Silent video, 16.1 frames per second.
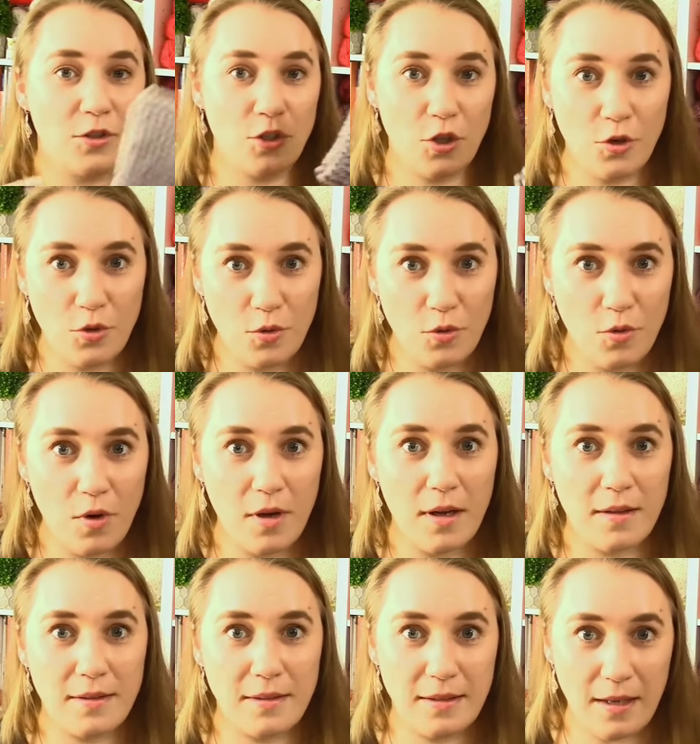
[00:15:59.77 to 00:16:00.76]
two
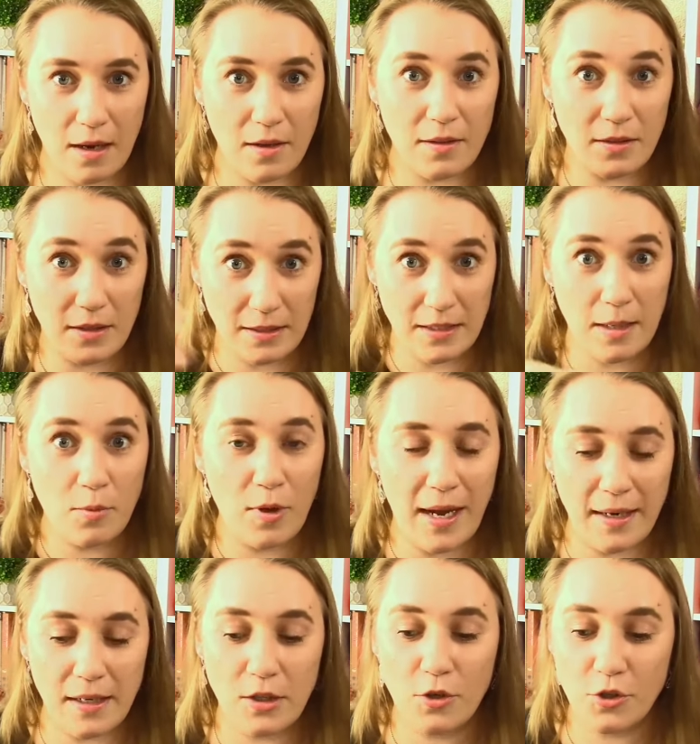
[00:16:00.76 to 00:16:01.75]
uh, the double
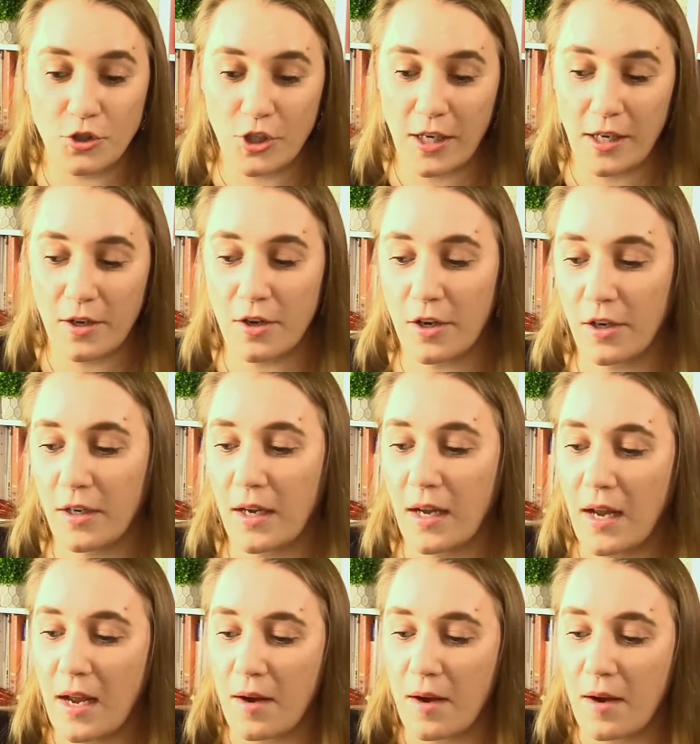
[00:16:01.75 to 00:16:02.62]
and a crochet hook